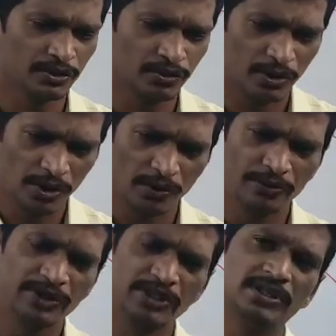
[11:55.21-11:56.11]
So
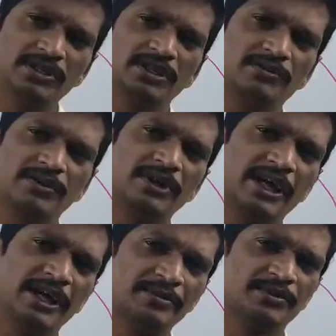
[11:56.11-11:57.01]
within
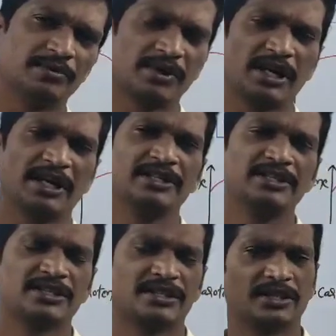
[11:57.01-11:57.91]
different types of the
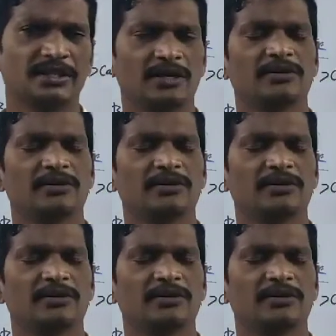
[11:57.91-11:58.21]
lights,